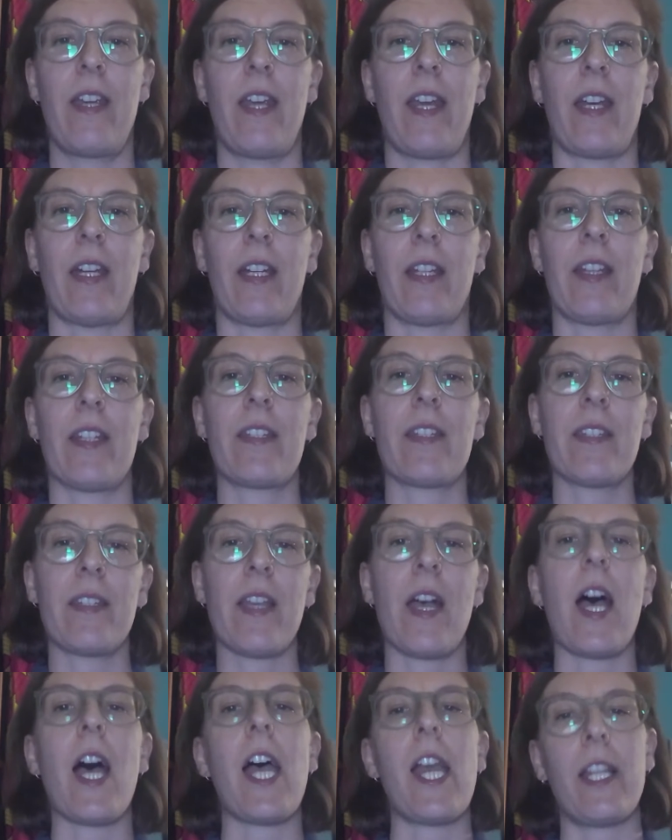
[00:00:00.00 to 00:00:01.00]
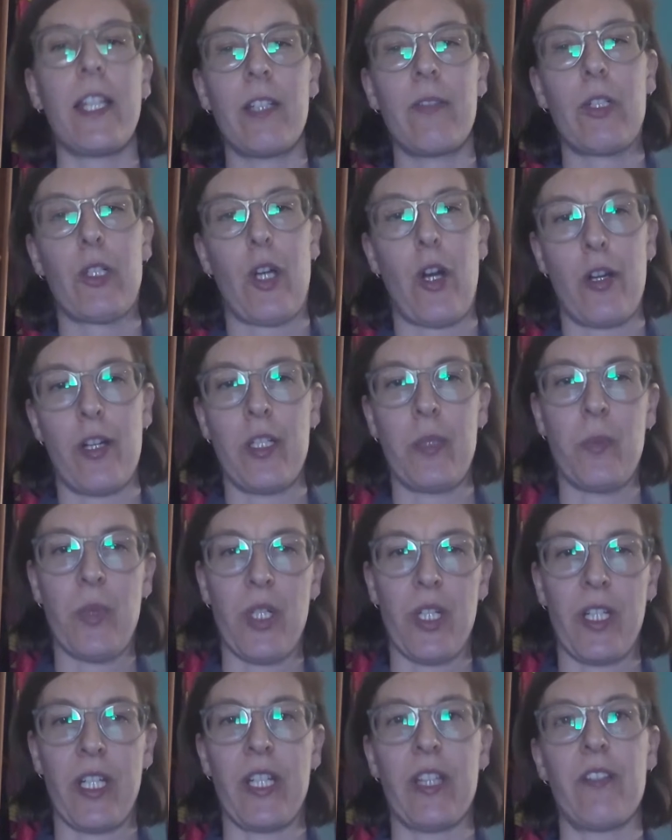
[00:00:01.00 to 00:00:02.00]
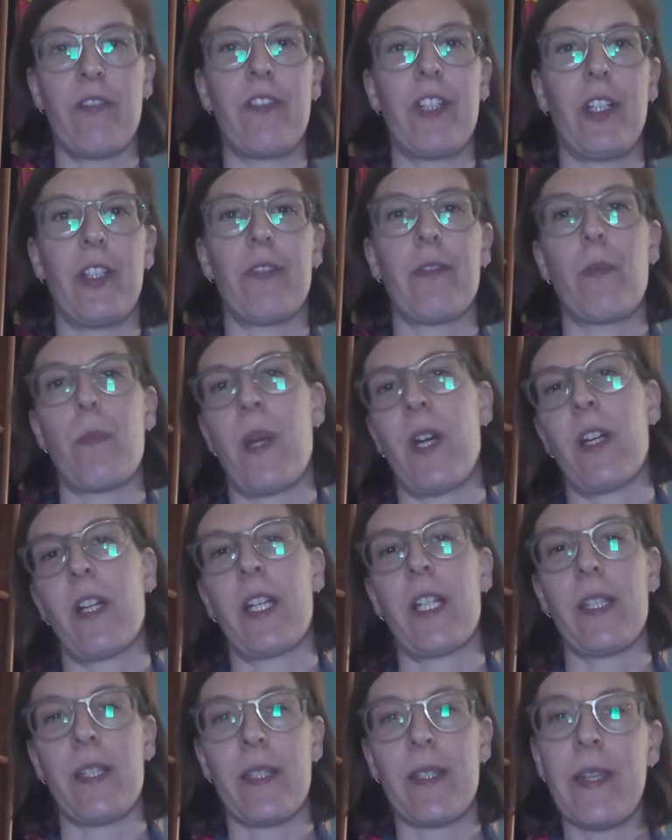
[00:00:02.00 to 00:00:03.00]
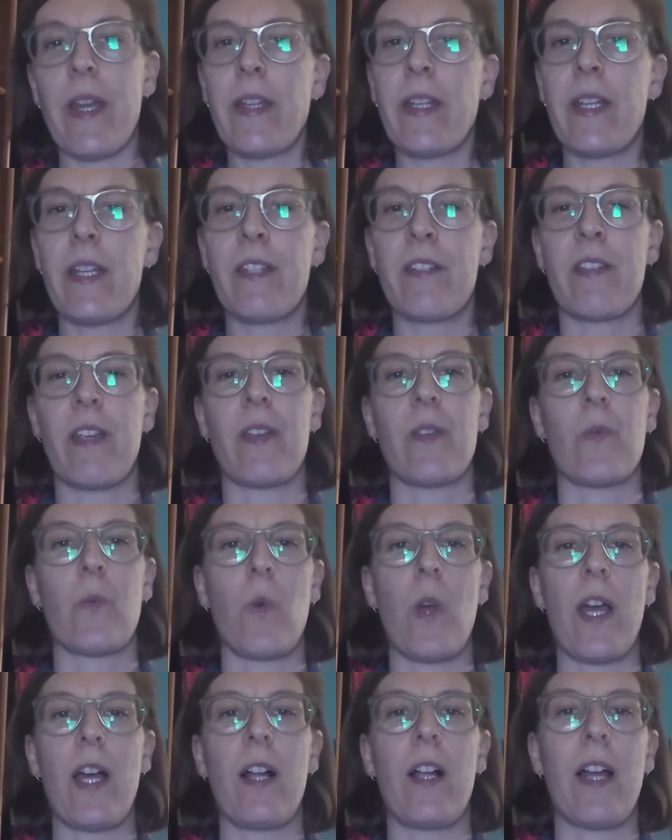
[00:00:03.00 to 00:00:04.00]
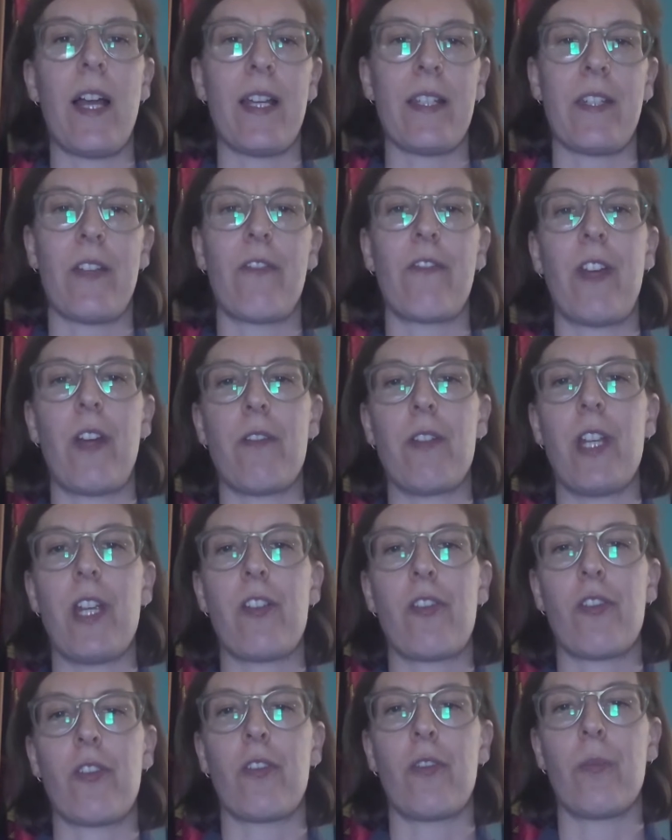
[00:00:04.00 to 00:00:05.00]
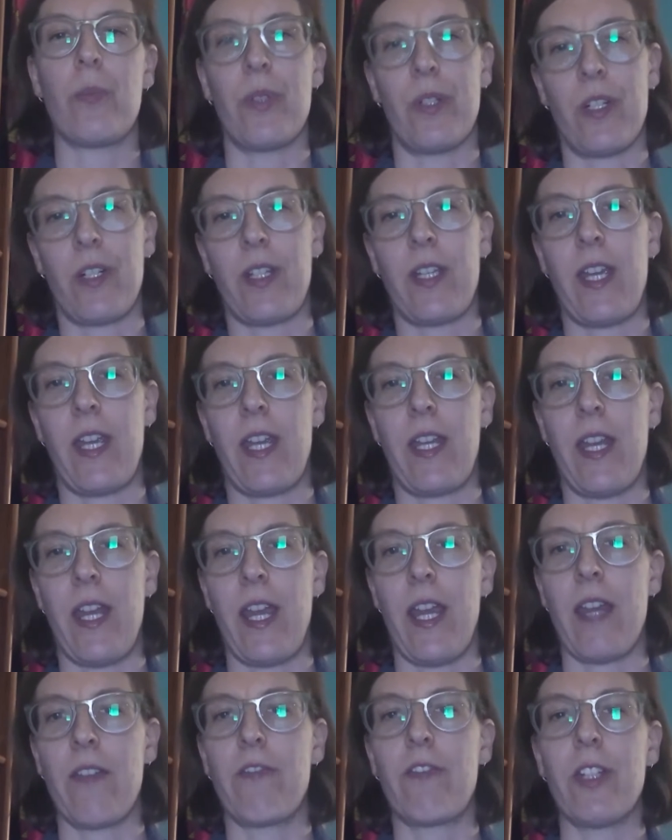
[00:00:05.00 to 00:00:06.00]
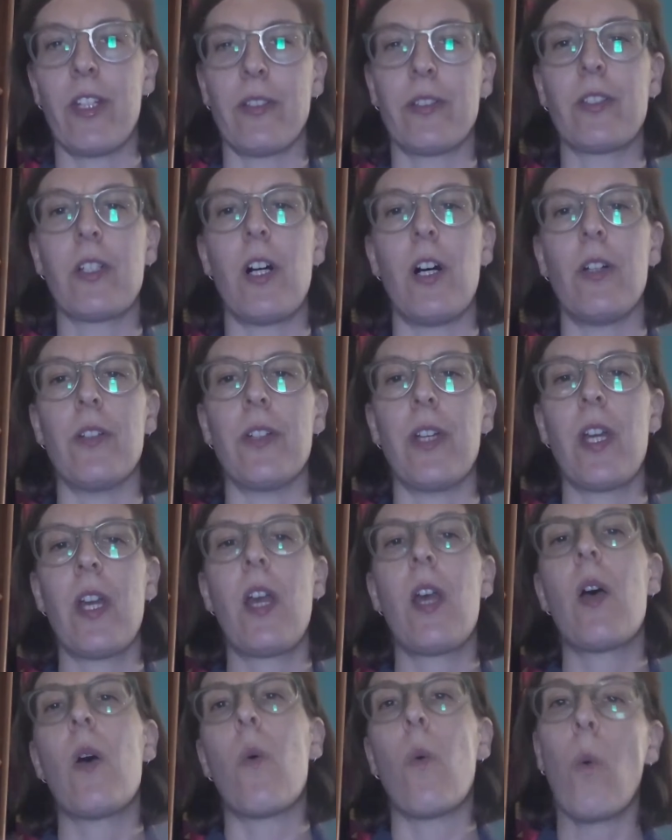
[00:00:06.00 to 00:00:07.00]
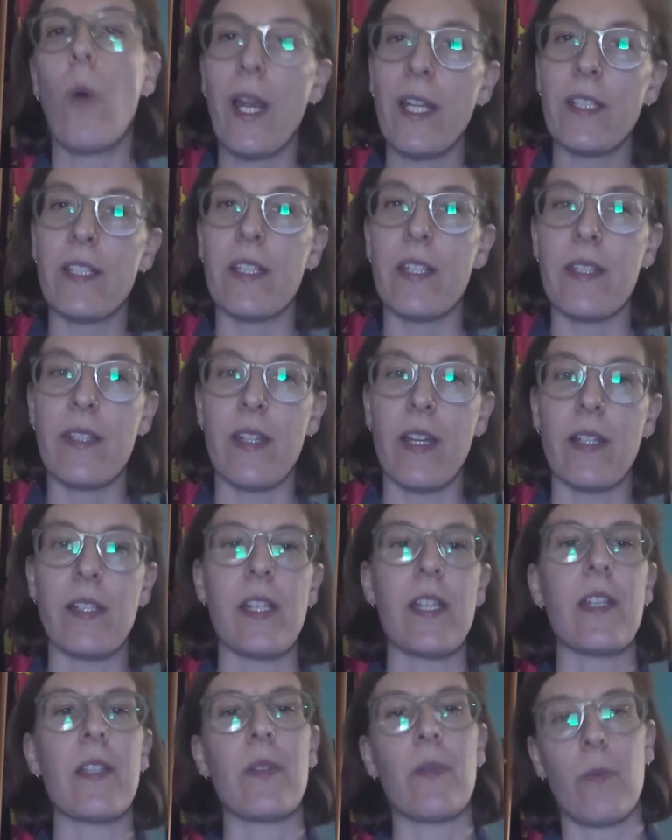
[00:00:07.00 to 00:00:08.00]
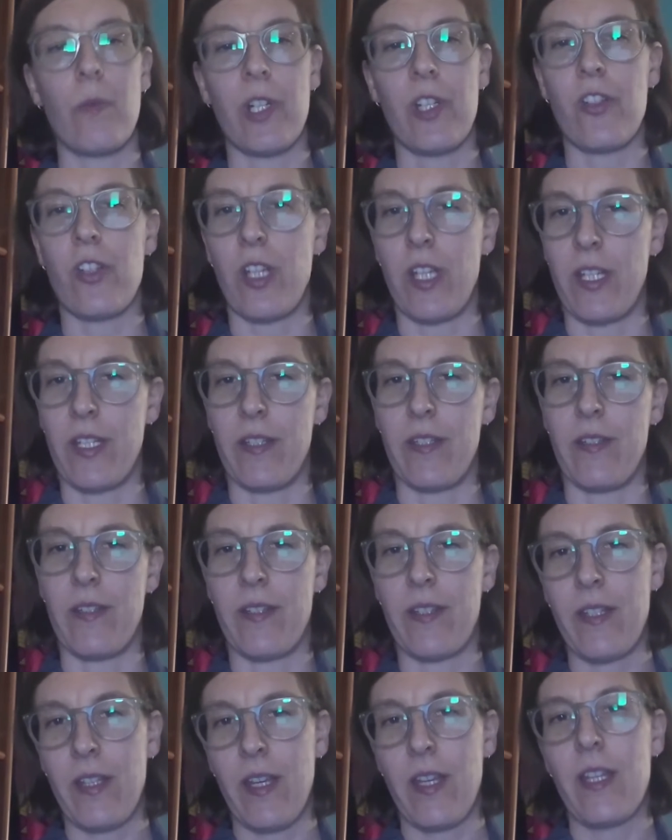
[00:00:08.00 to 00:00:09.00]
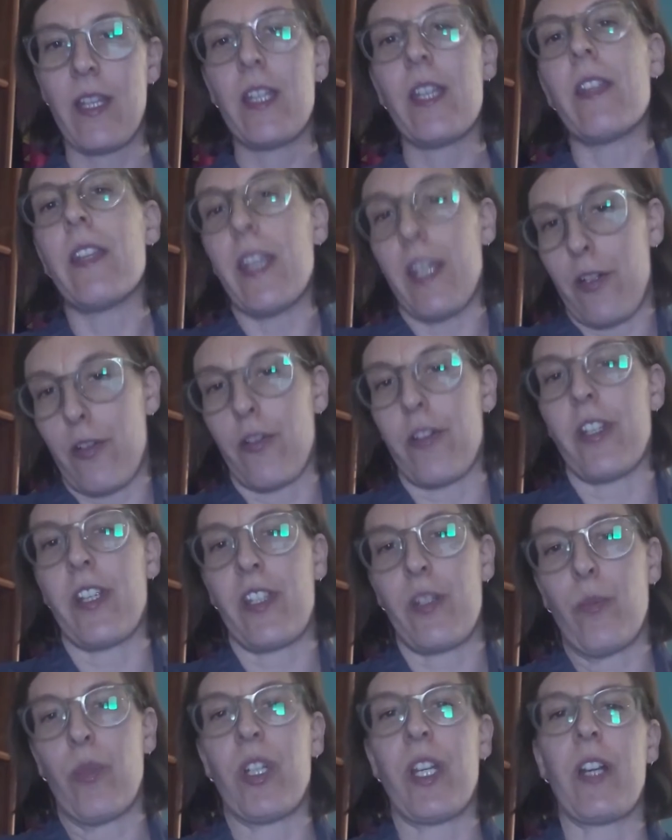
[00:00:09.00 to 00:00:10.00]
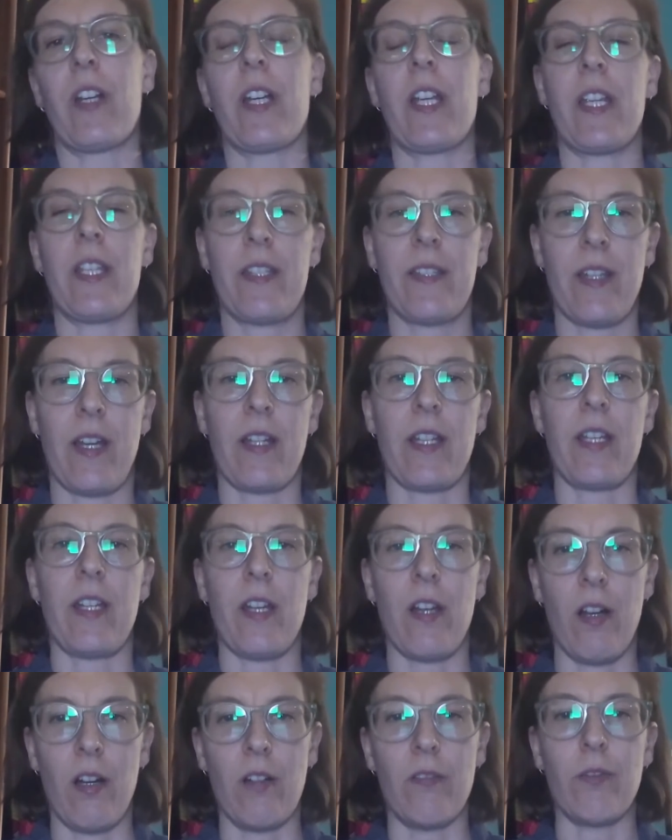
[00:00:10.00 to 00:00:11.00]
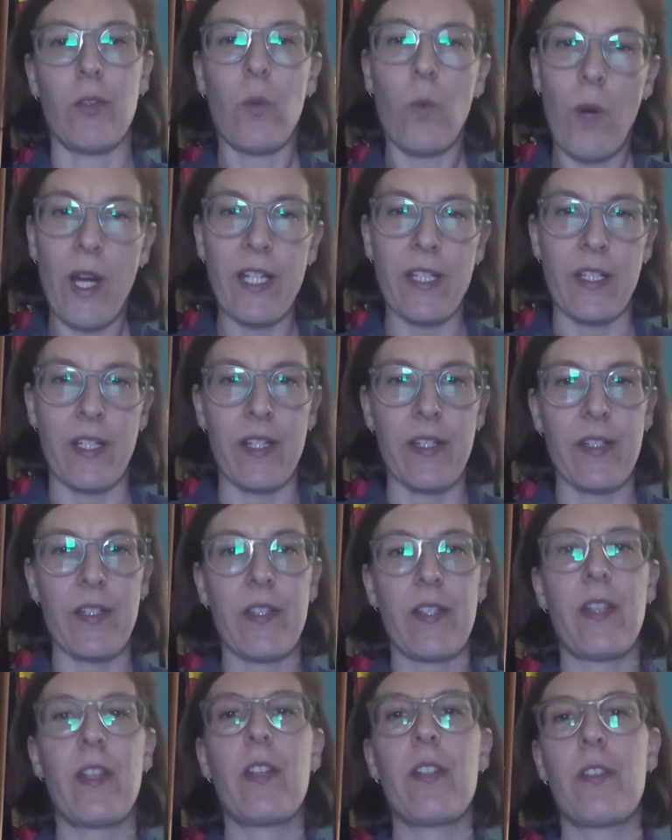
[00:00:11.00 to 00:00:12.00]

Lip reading: And this is a highly regarded book in the field of American studies, as well as a foundational book in a field called whiteness studies, which is the interdisciplinary study of whiteness.